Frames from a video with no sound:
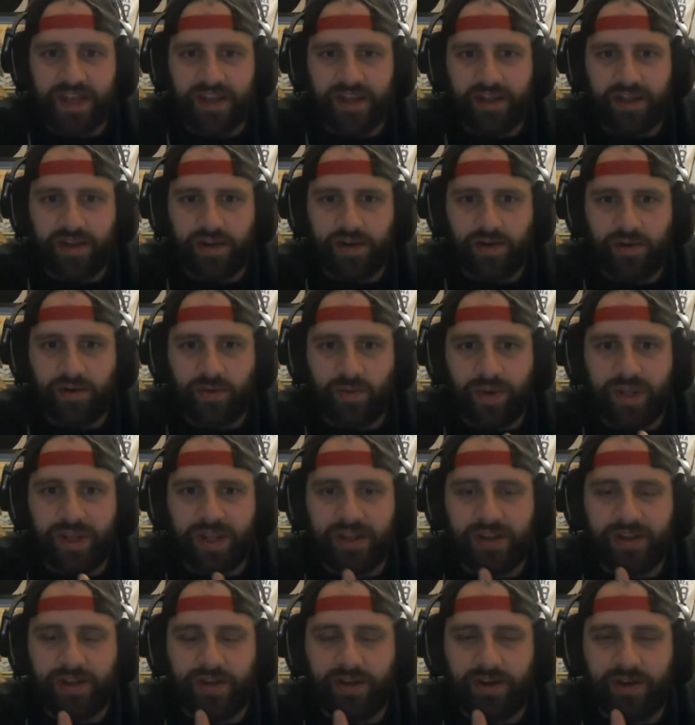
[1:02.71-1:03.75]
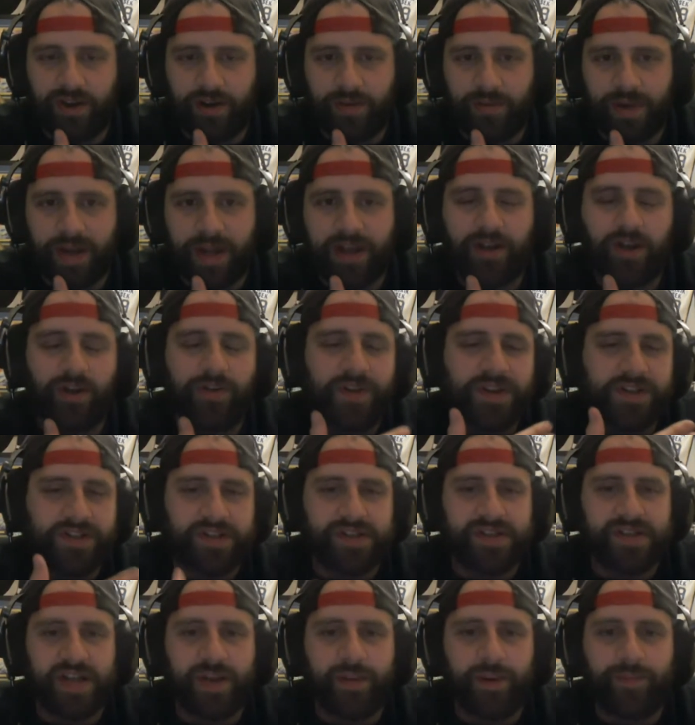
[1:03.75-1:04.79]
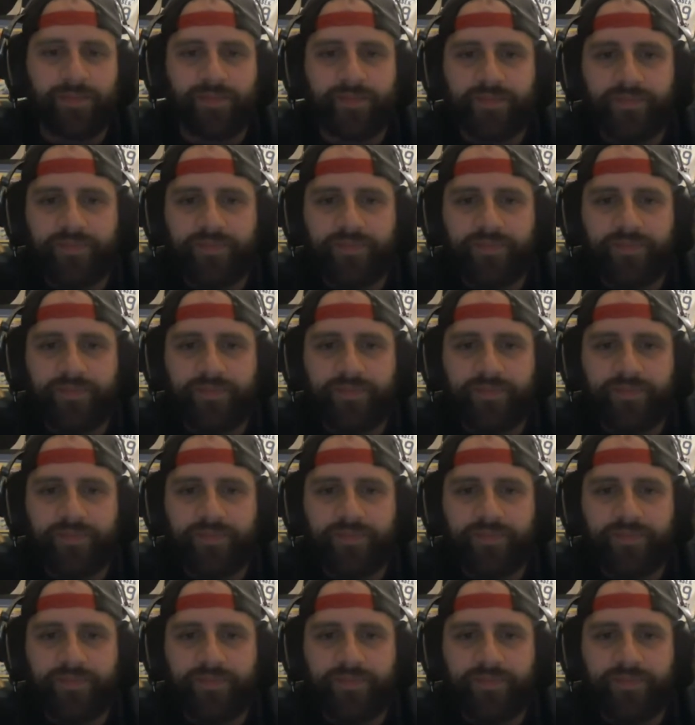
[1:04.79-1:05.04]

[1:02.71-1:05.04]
You know, the way not good things to say, but